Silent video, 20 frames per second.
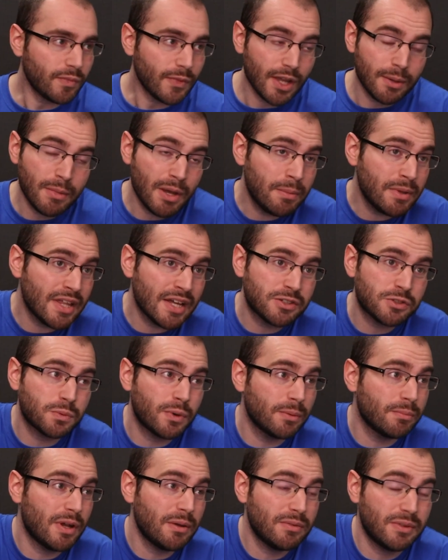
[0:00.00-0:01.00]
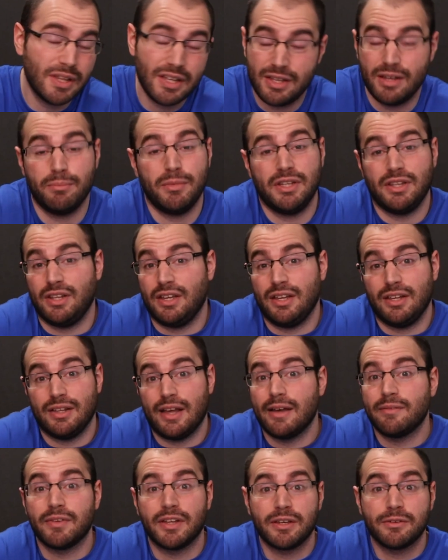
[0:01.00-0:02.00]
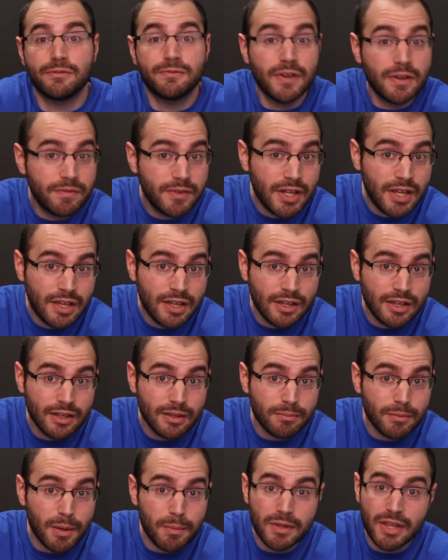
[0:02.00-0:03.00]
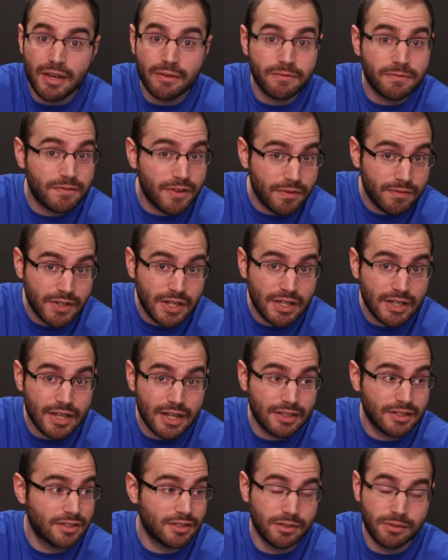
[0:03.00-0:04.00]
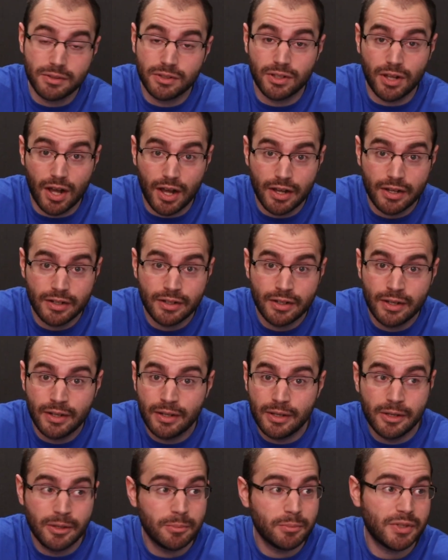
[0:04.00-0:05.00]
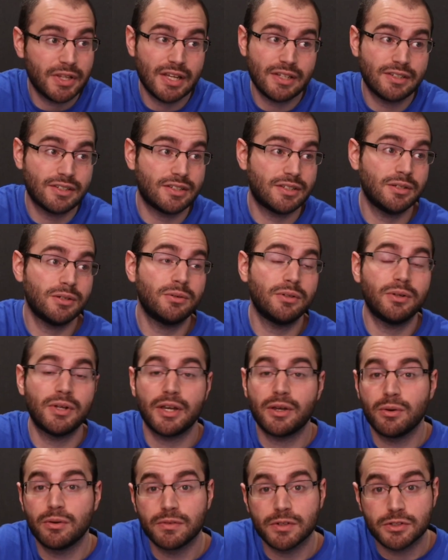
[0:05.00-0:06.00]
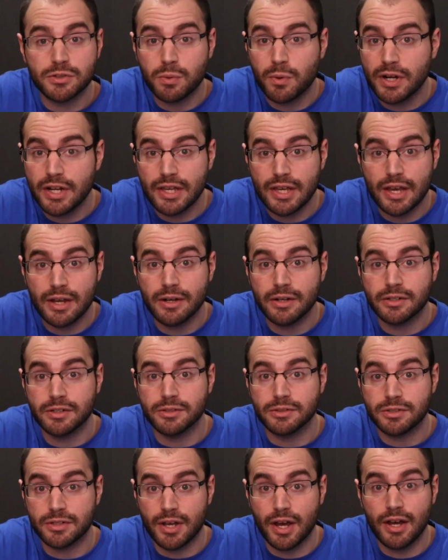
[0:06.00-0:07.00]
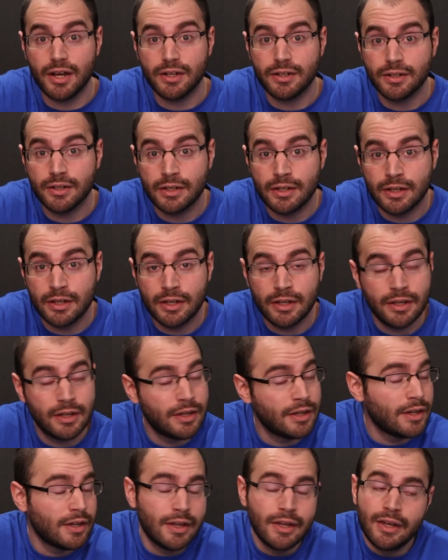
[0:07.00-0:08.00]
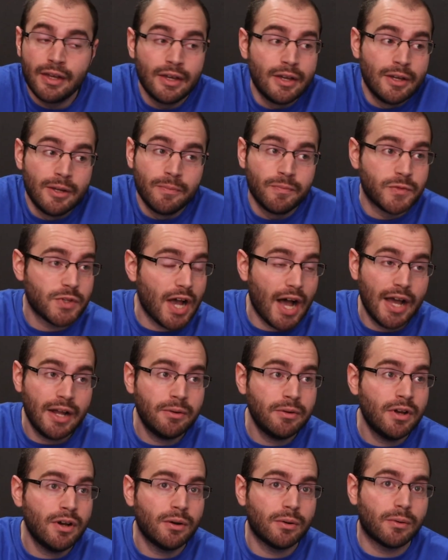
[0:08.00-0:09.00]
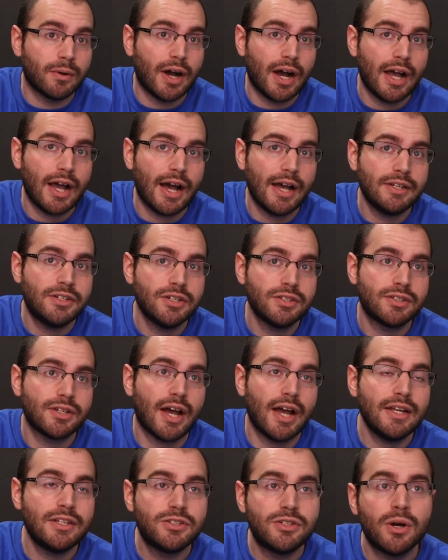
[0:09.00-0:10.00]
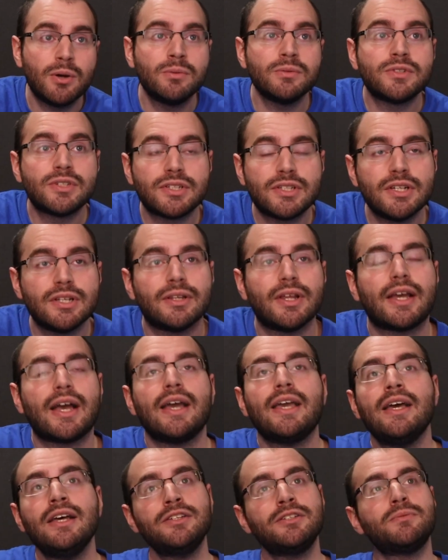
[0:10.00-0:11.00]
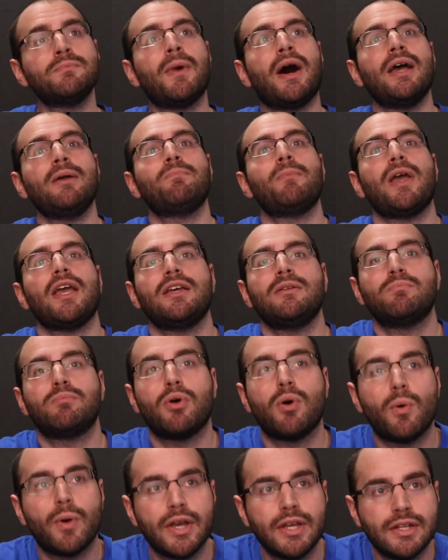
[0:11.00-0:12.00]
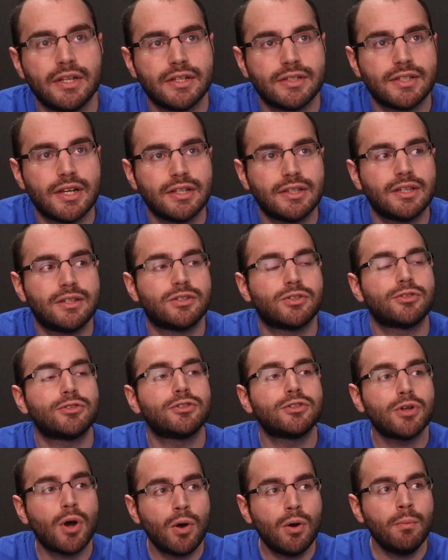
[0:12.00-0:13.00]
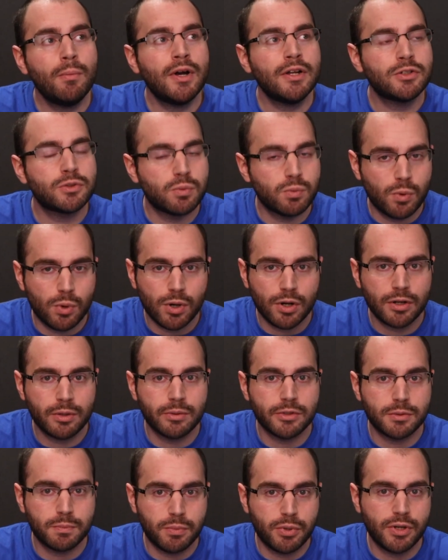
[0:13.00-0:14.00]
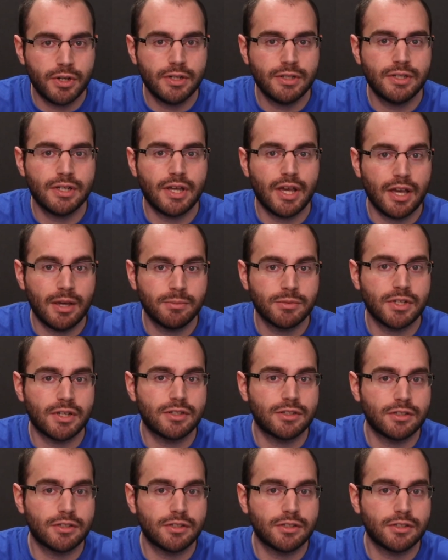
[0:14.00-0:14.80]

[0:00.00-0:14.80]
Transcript: And maybe that's where, they have like 50. Maybe they have 50. That's still a lot. But that's still like over 20 characters cut. So I don't know. I don't see, like, I guess my main point is that so much work was put into games like